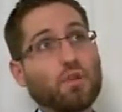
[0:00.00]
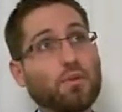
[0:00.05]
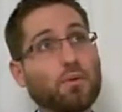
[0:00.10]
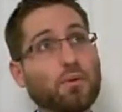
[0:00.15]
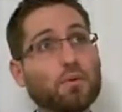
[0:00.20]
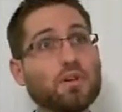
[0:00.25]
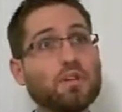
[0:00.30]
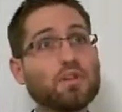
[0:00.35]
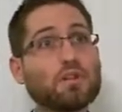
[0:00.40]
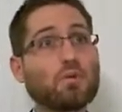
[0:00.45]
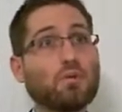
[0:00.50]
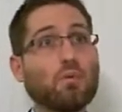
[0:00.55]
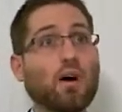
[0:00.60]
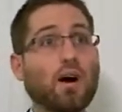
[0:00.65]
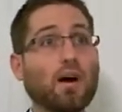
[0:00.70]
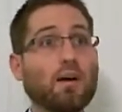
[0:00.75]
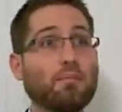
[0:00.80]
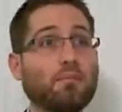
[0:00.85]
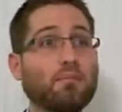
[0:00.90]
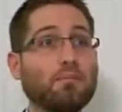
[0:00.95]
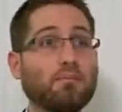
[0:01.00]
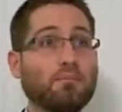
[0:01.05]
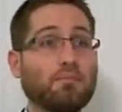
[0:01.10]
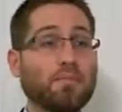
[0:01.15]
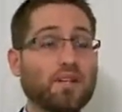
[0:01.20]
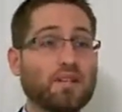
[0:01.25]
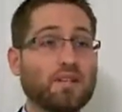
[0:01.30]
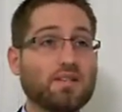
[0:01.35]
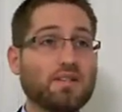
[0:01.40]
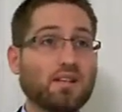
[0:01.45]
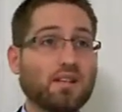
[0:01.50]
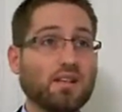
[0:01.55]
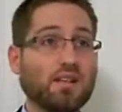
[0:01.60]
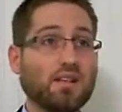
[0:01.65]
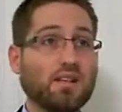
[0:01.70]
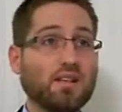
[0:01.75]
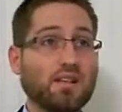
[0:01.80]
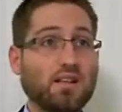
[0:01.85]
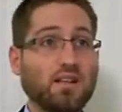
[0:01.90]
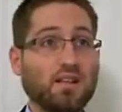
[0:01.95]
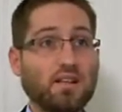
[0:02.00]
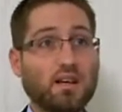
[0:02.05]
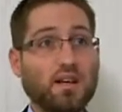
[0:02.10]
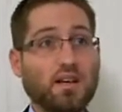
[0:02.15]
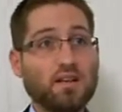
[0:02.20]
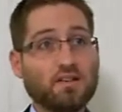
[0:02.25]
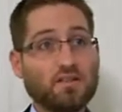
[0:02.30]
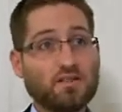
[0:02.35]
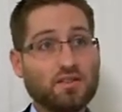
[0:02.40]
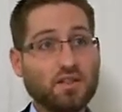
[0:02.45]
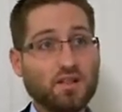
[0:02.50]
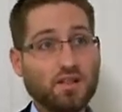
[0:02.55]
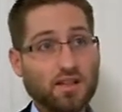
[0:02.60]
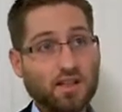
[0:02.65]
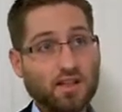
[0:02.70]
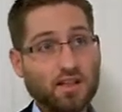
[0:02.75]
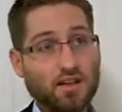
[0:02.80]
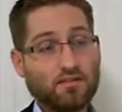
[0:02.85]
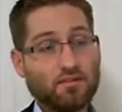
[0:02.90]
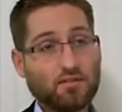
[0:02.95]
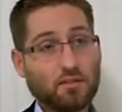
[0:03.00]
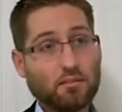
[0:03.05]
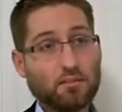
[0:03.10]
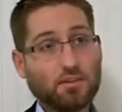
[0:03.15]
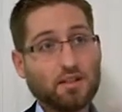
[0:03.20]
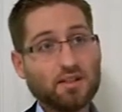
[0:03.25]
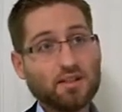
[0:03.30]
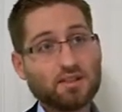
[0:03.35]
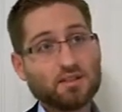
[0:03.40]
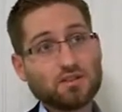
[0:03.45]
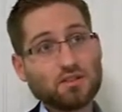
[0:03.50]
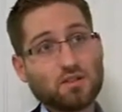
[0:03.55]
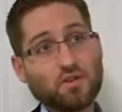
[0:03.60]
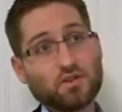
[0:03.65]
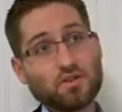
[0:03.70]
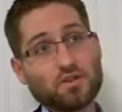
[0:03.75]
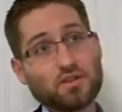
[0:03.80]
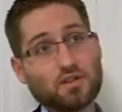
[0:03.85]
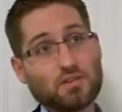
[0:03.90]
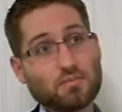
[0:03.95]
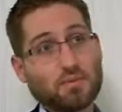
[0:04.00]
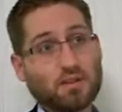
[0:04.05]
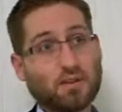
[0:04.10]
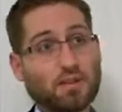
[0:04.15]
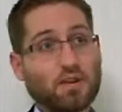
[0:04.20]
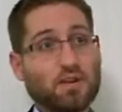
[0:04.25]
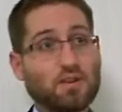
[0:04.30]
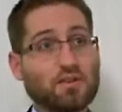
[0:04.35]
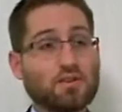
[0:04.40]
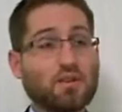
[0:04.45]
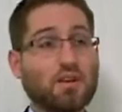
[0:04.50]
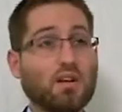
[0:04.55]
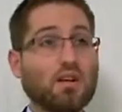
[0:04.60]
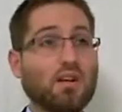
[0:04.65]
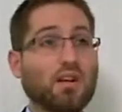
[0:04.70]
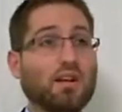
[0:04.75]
The reason why BCE and CE have replaced those is because